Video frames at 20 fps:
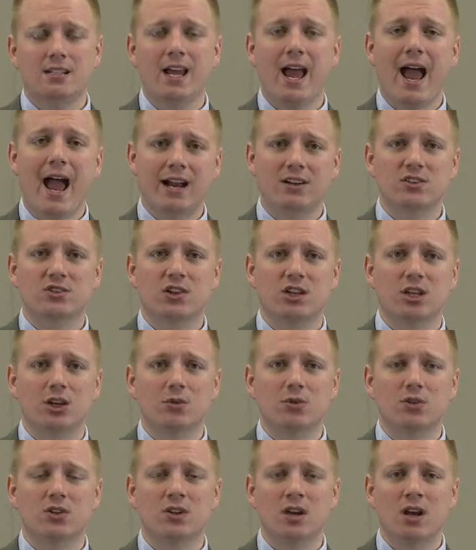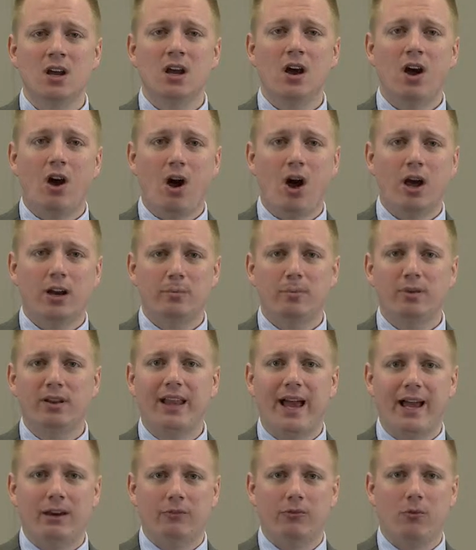to execute on a
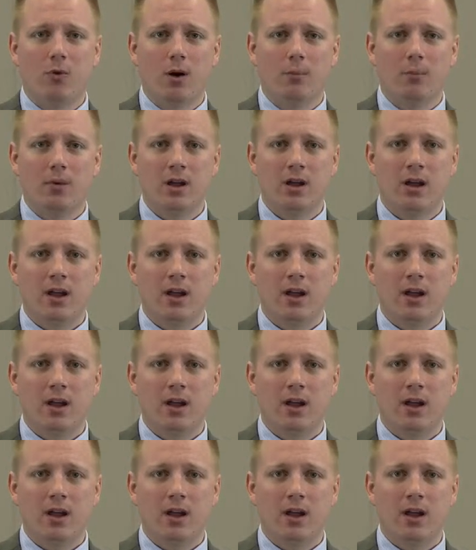platform.